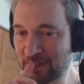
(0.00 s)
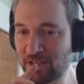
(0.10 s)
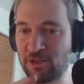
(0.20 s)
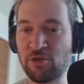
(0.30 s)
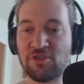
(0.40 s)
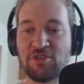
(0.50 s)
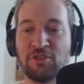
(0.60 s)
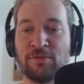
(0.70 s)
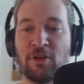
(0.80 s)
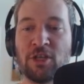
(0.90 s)
You should turn
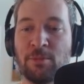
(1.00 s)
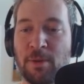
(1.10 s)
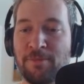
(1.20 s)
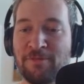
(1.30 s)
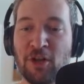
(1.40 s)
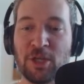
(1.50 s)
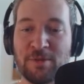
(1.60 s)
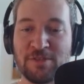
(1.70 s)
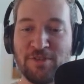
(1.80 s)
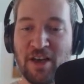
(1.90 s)
the volume up. Volume
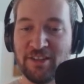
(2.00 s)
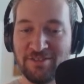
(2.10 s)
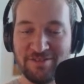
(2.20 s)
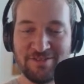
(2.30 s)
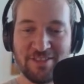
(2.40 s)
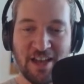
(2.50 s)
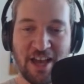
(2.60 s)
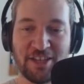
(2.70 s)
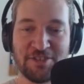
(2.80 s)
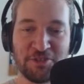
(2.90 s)
is fine.
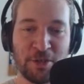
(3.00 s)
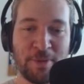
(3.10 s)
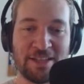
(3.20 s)
I'm going to turn up a